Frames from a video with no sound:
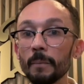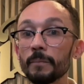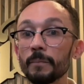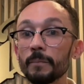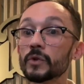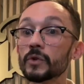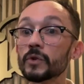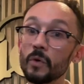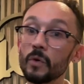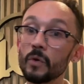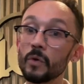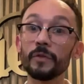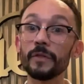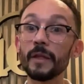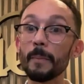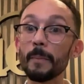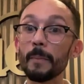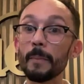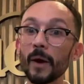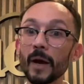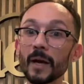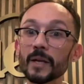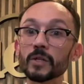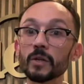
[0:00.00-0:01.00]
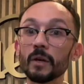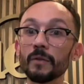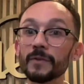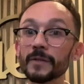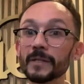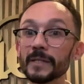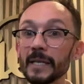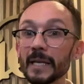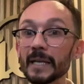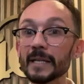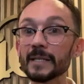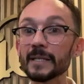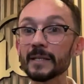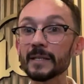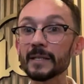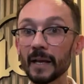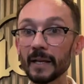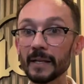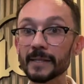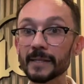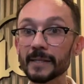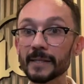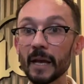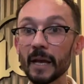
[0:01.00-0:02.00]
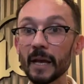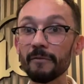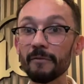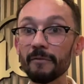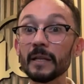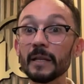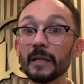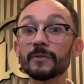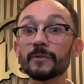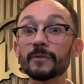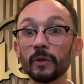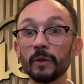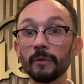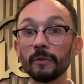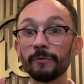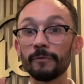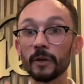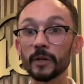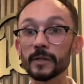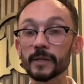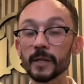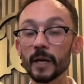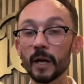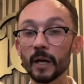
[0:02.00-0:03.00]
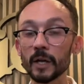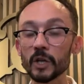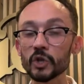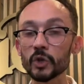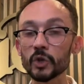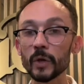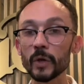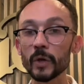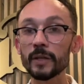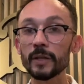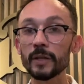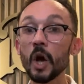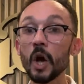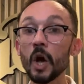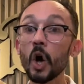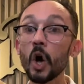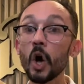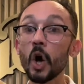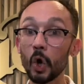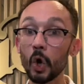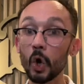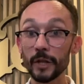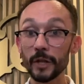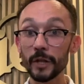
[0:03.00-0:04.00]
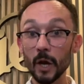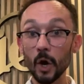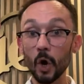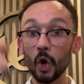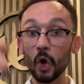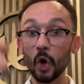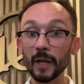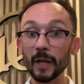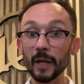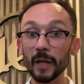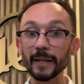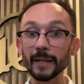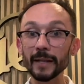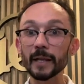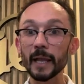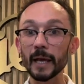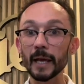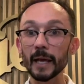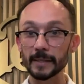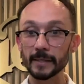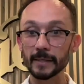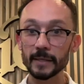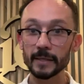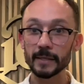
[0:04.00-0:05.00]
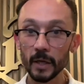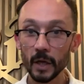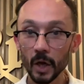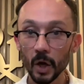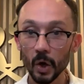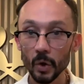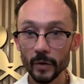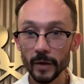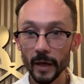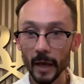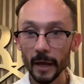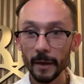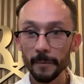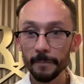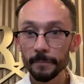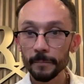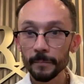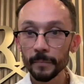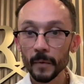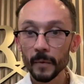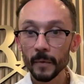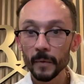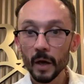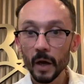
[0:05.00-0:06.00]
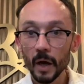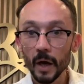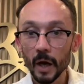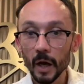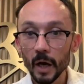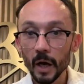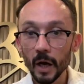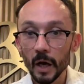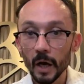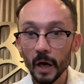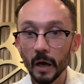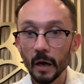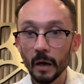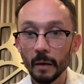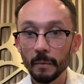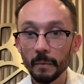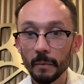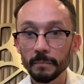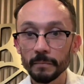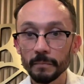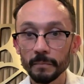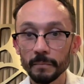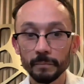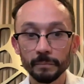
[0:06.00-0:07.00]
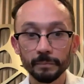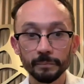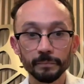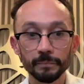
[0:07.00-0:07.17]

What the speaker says: So the price of $6.97 is for the first 100 on the online class, okay? The